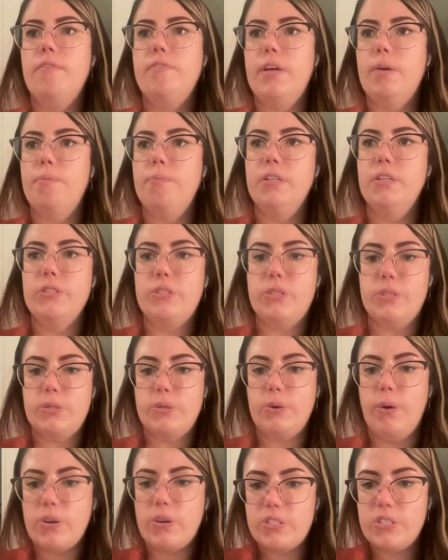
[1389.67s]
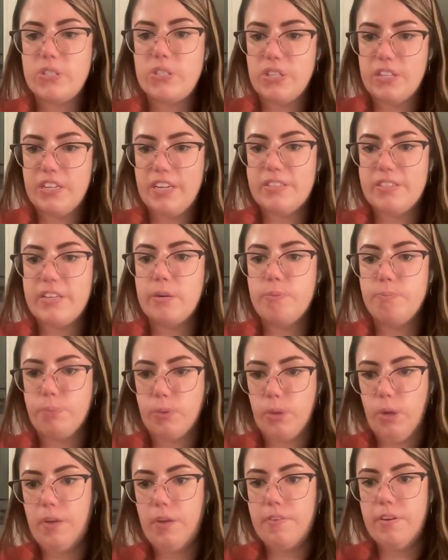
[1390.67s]
have the ability to oxygenate their
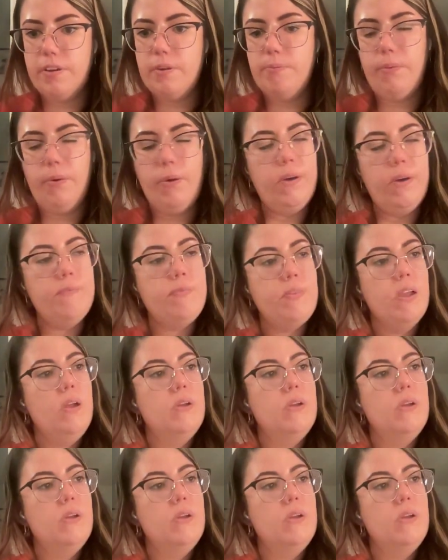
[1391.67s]
blood anymore.